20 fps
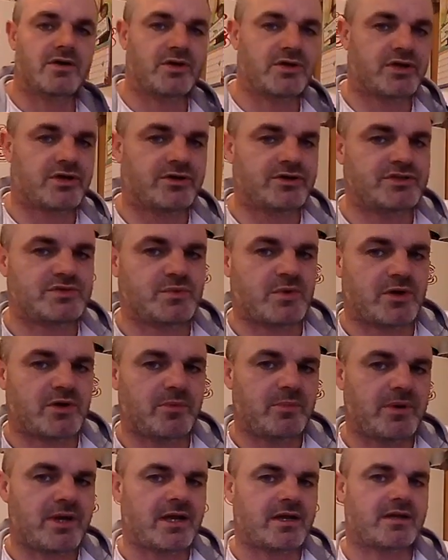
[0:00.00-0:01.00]
Hi guys,
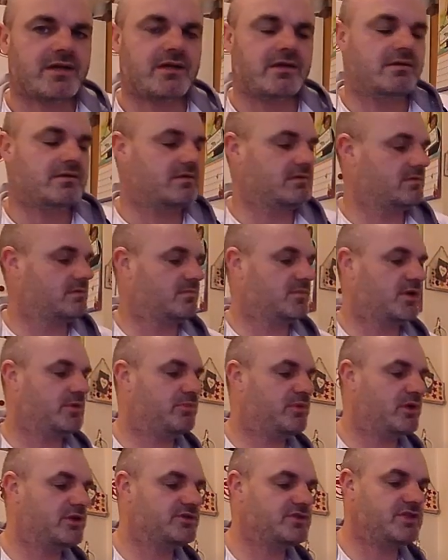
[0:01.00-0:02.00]
welcome back. My
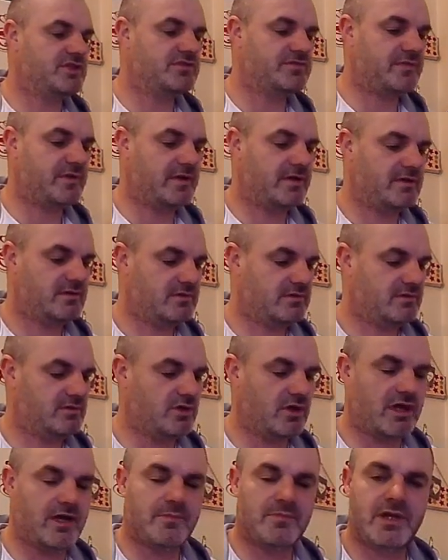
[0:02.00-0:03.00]
apologies for
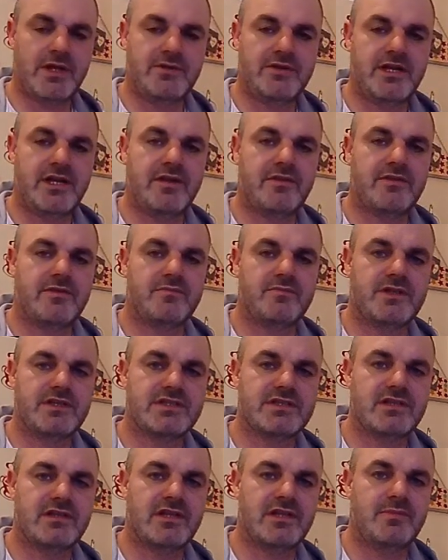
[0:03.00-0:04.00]
not uploading anything
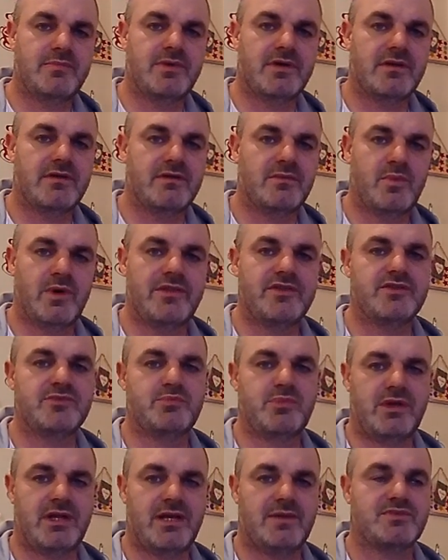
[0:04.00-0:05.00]
recently, but the weather's
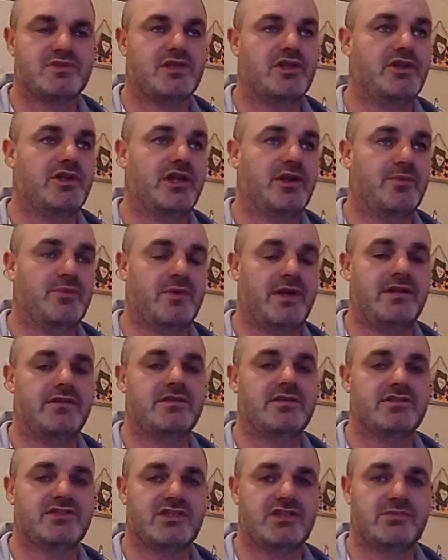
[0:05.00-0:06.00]
been absolutely
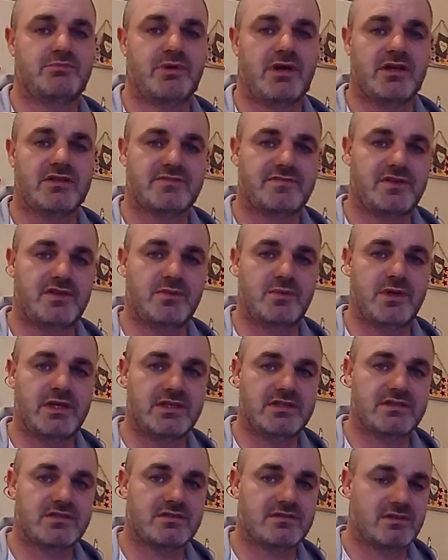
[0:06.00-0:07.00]
horrendous these past few
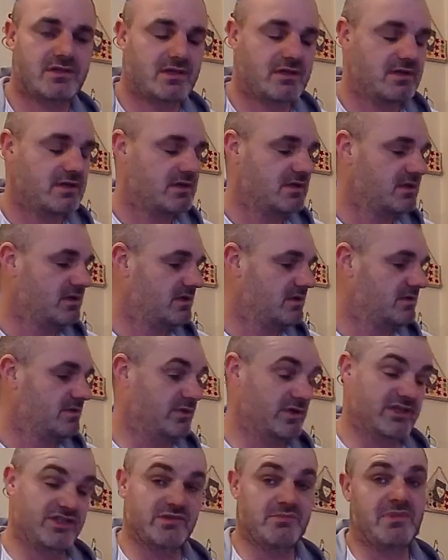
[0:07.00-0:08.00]
weeks.
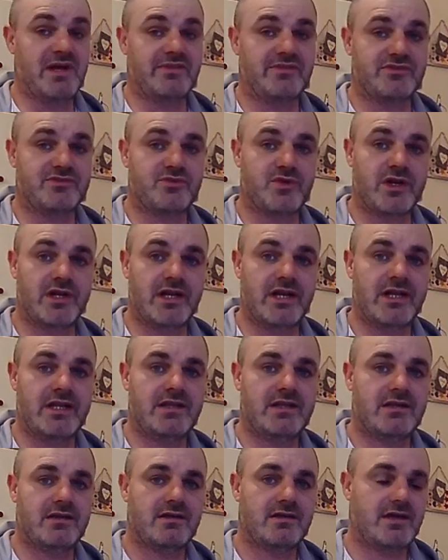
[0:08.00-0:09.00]
We're into months
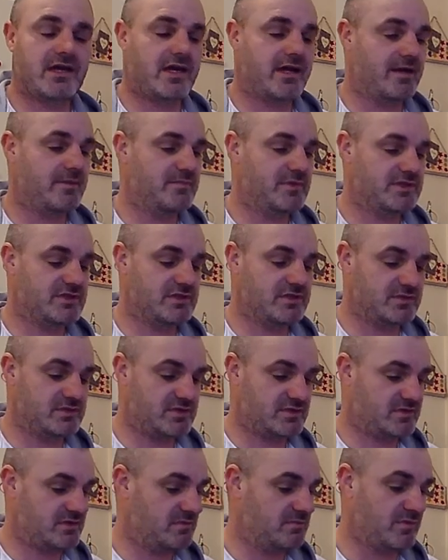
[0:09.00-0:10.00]
really. This
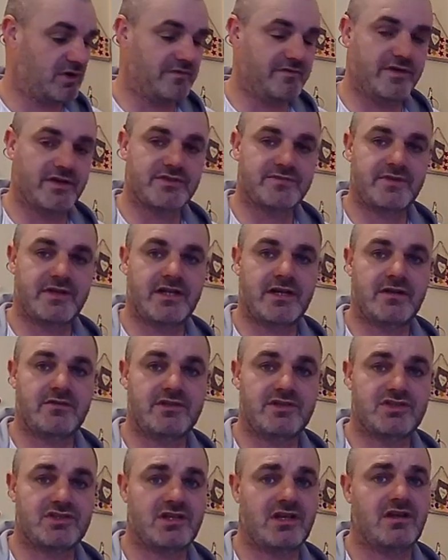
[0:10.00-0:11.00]
is my first video
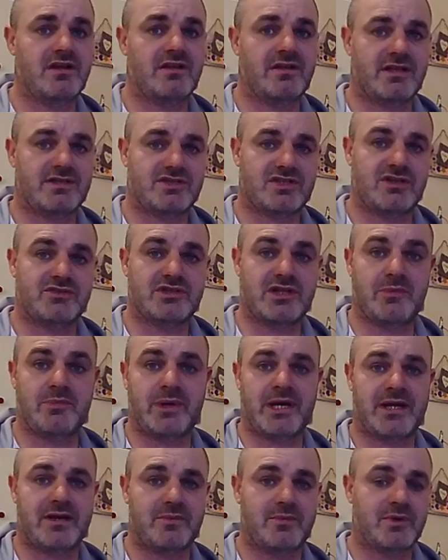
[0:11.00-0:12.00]
this year. That shows you
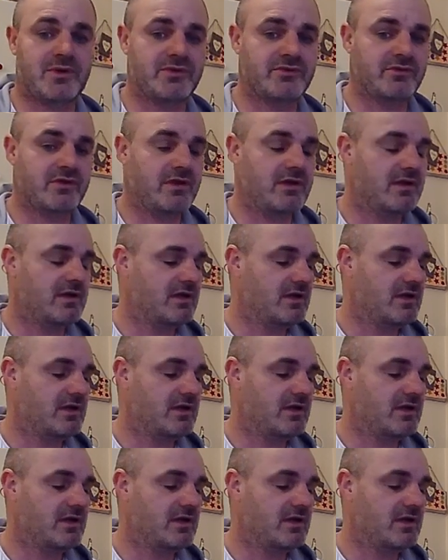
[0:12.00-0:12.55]
how bad it was.